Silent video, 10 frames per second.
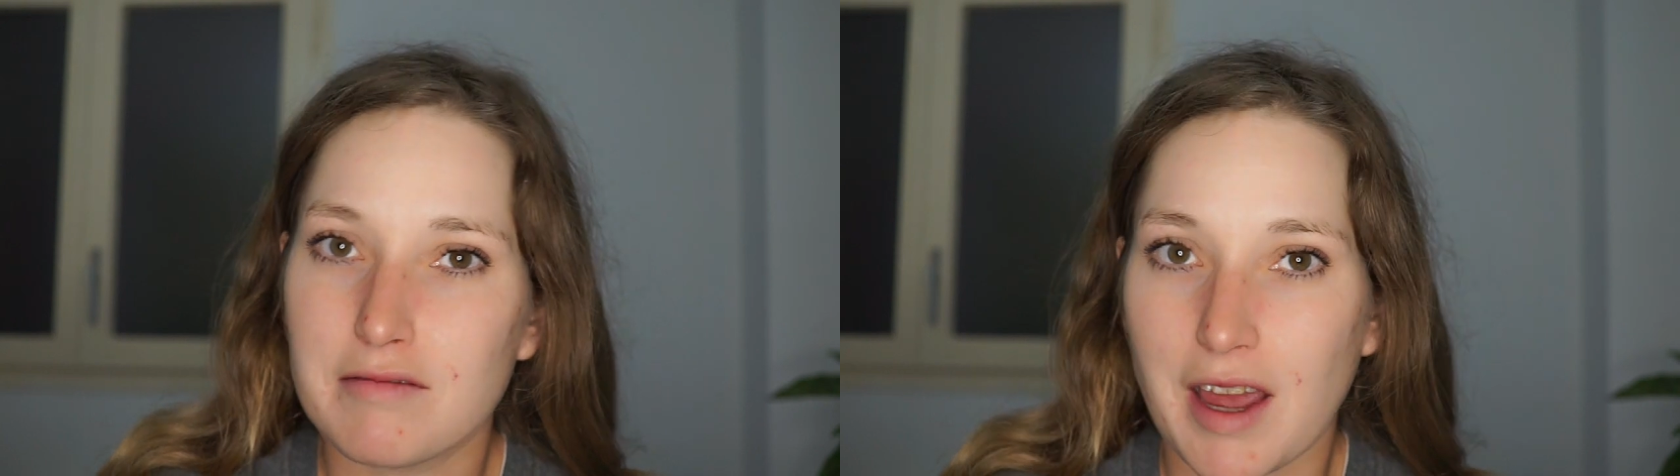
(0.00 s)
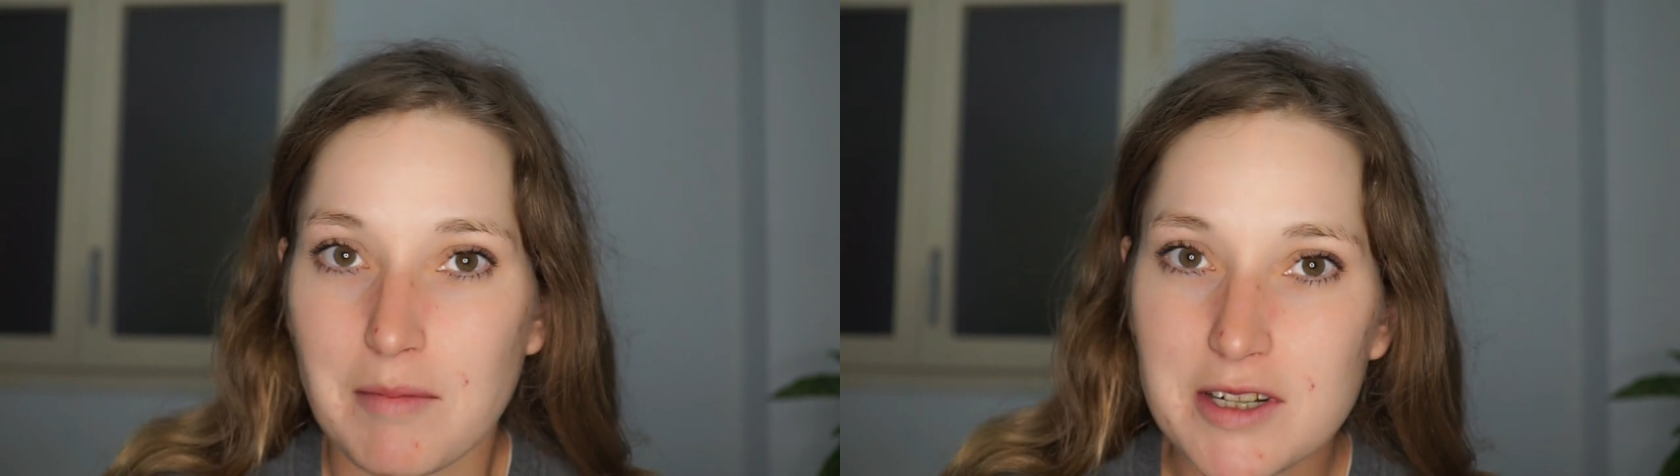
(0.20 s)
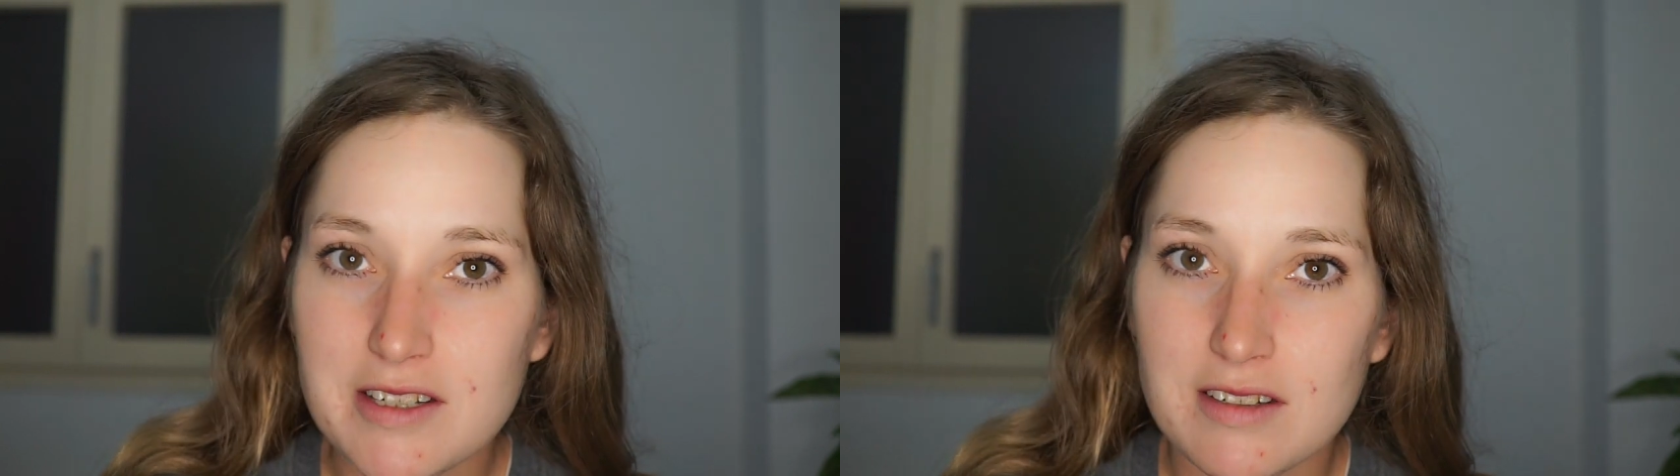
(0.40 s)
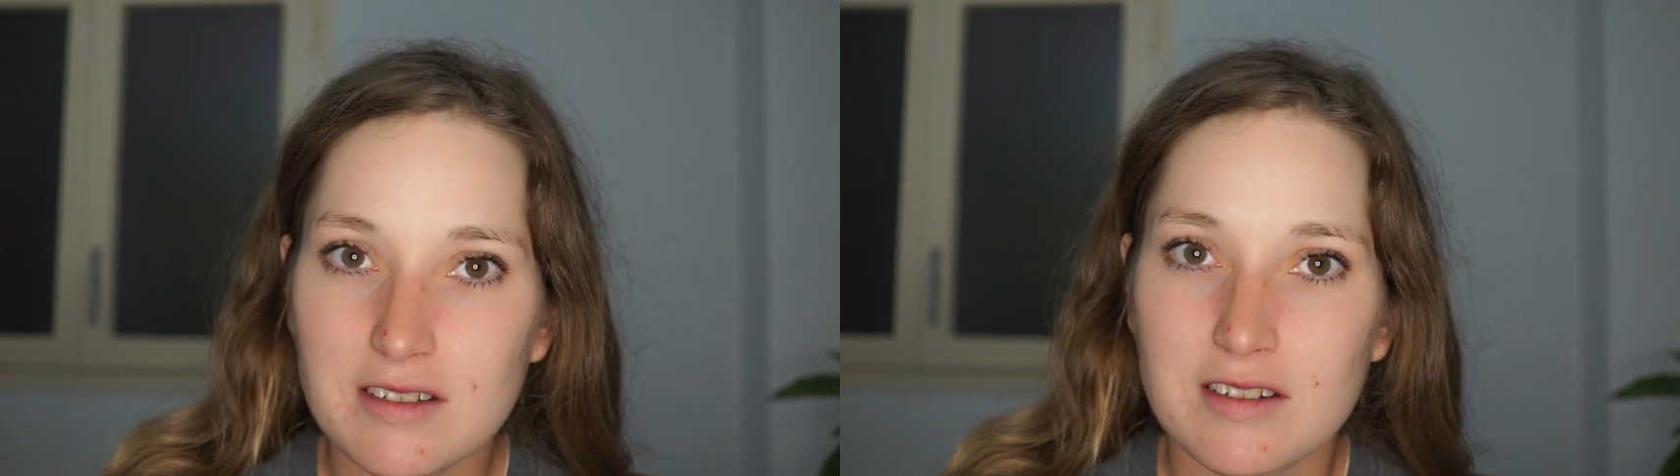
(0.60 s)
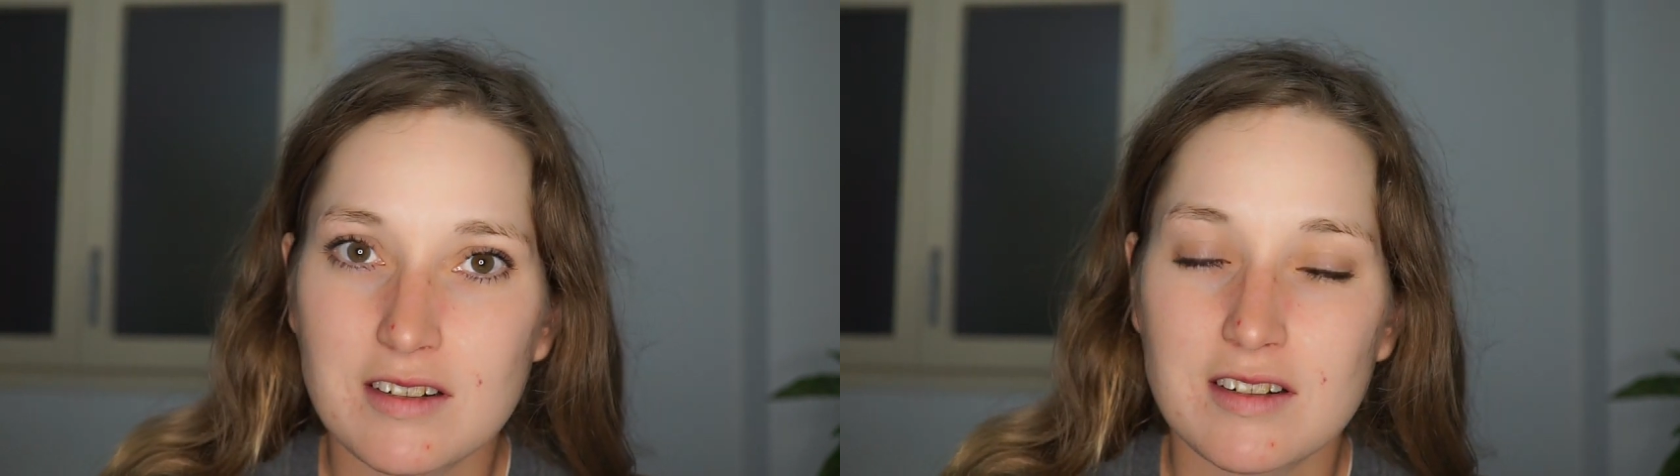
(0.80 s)
family,
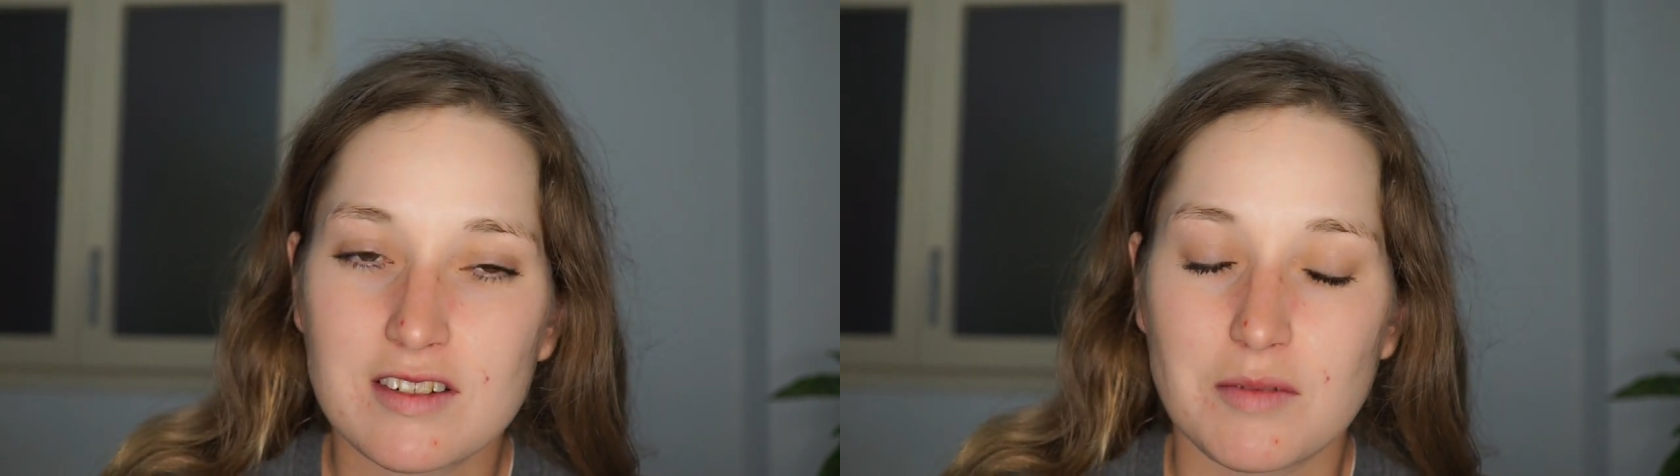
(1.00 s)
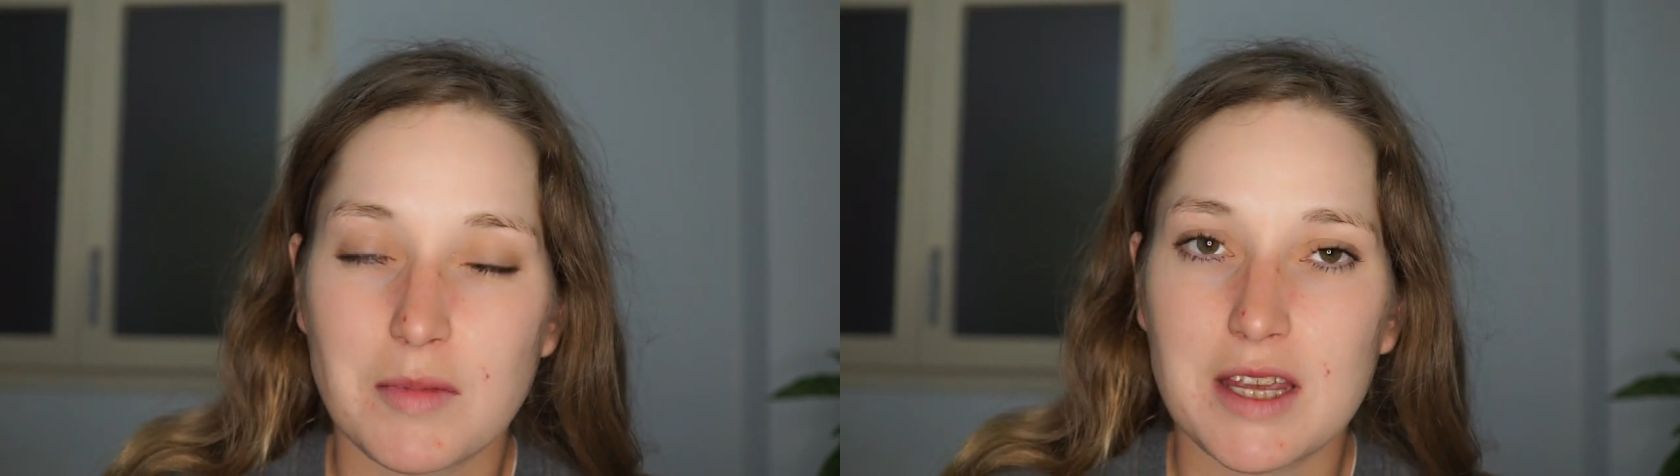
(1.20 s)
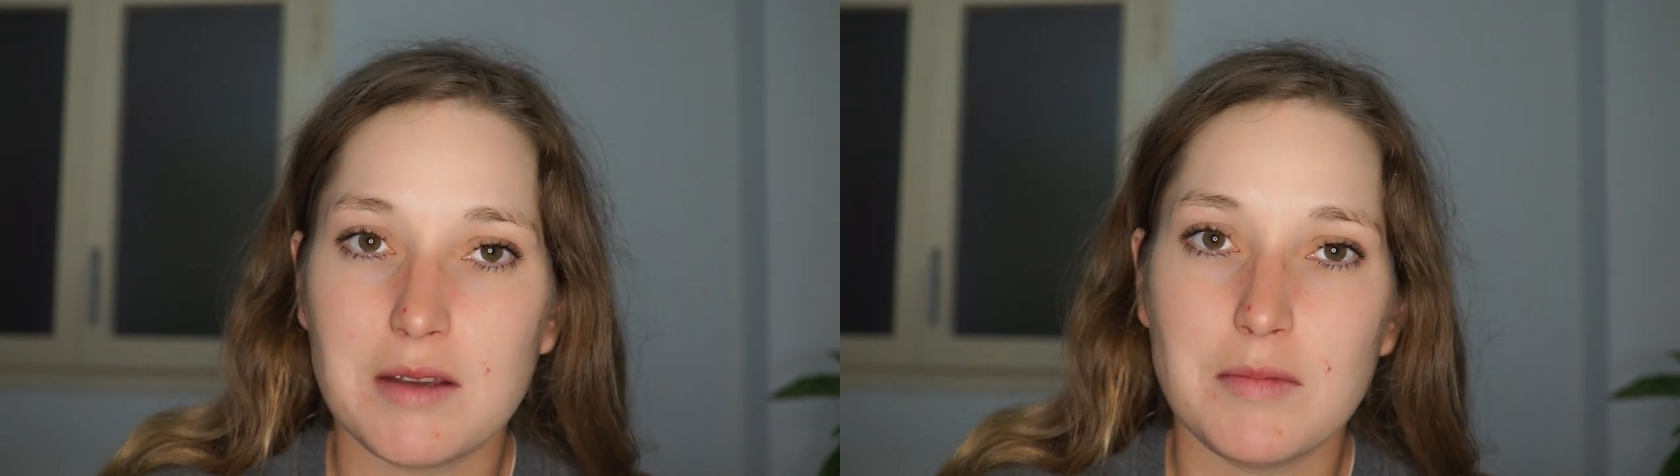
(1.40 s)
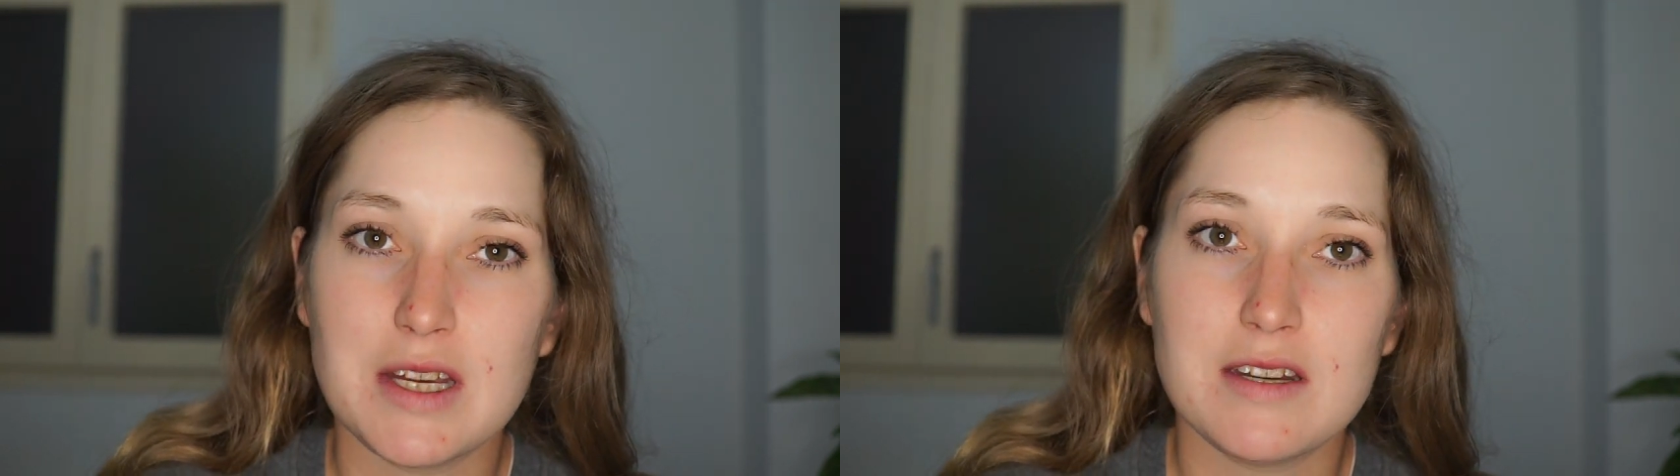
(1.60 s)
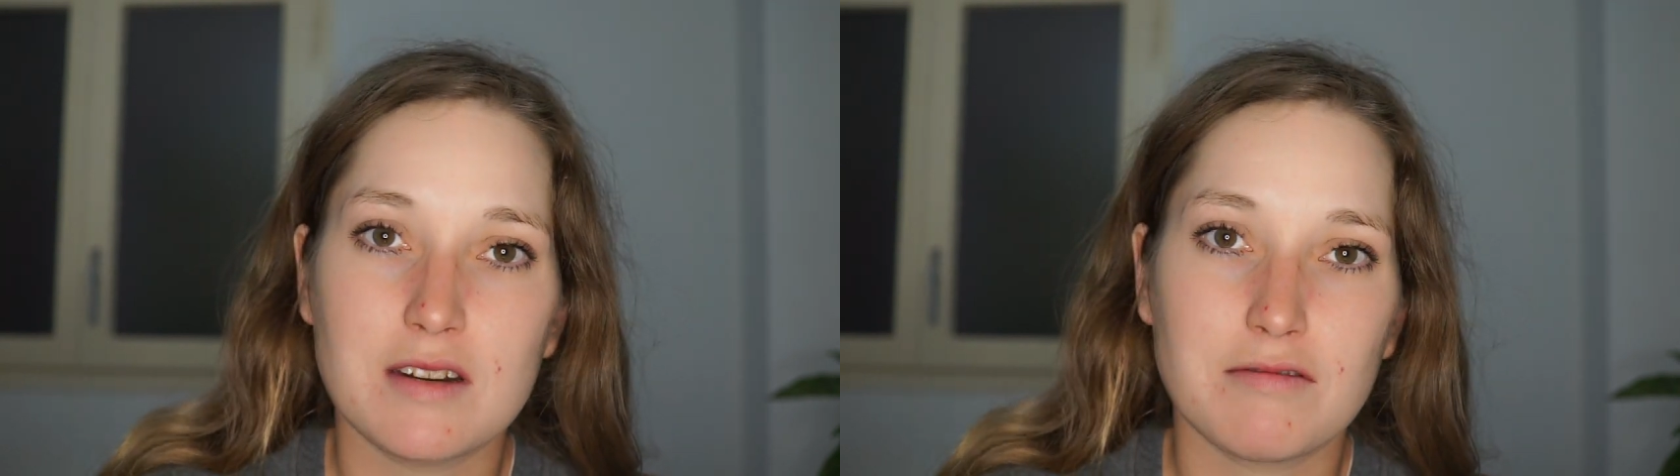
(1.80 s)
so my
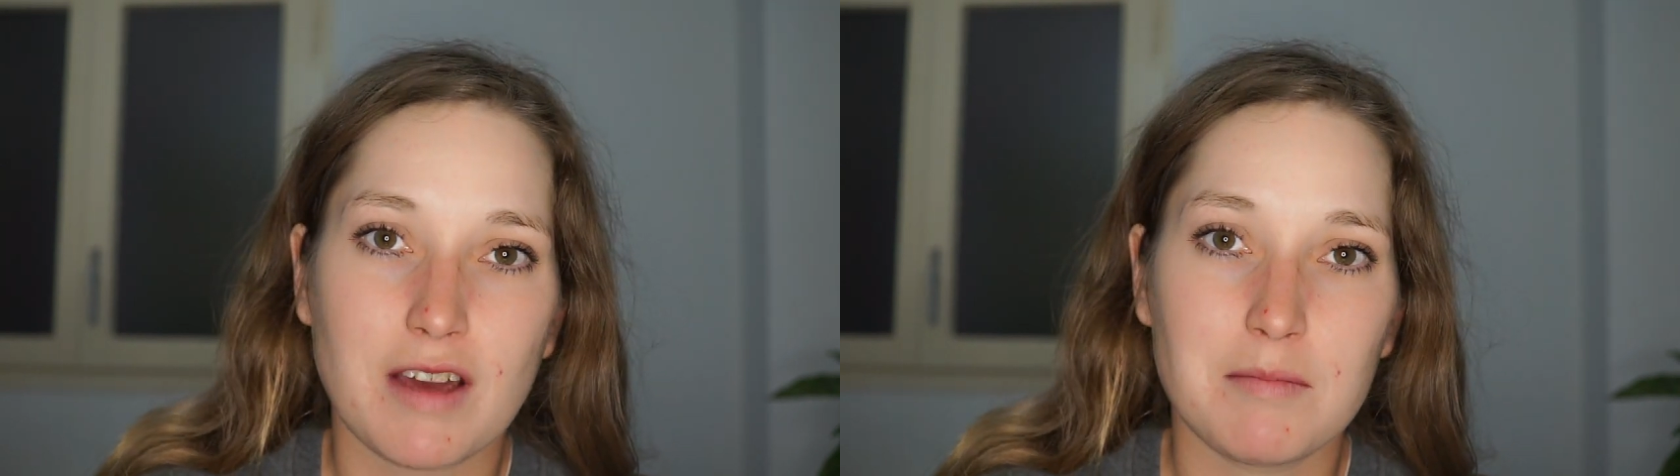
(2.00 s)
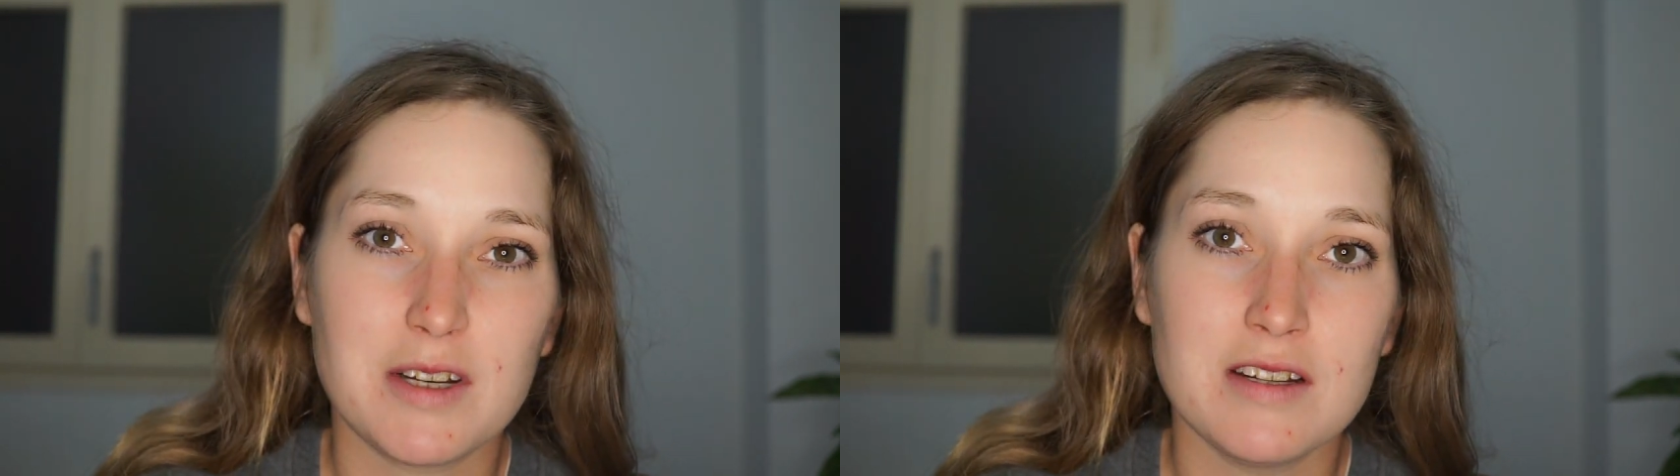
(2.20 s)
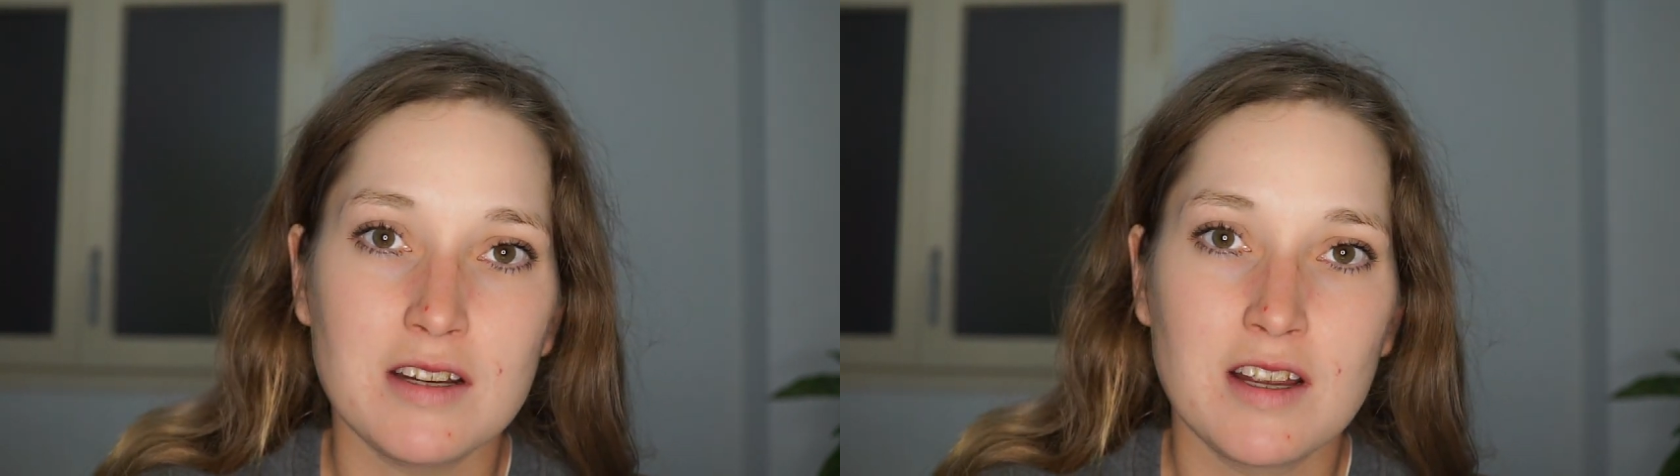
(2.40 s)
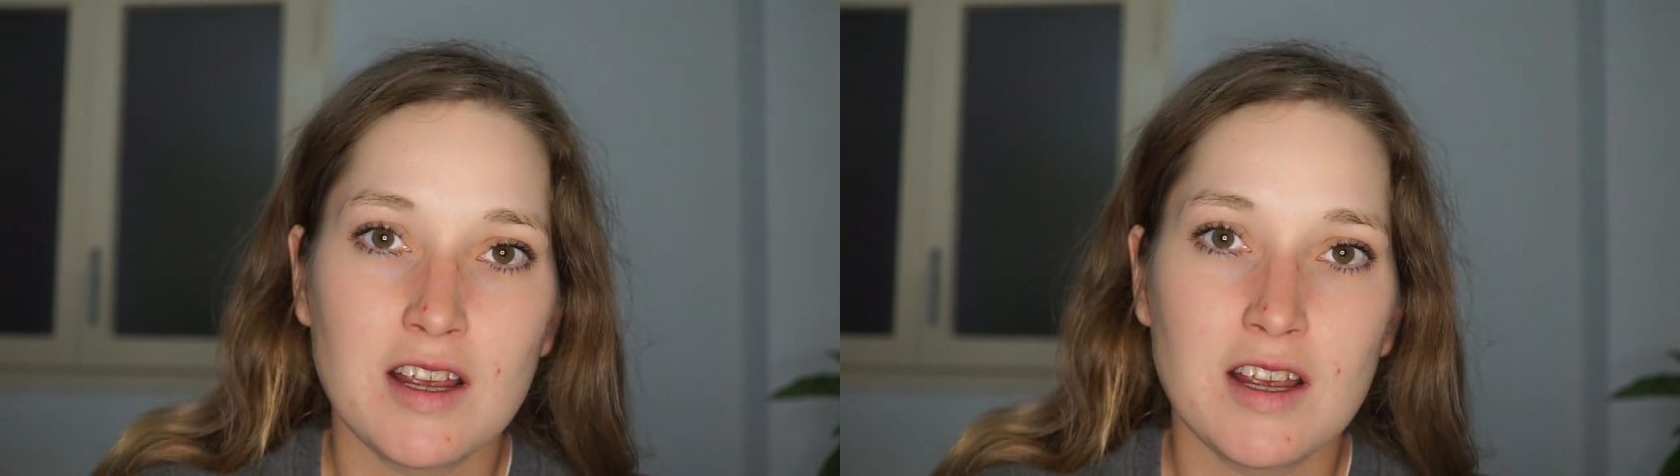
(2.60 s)
immediate family.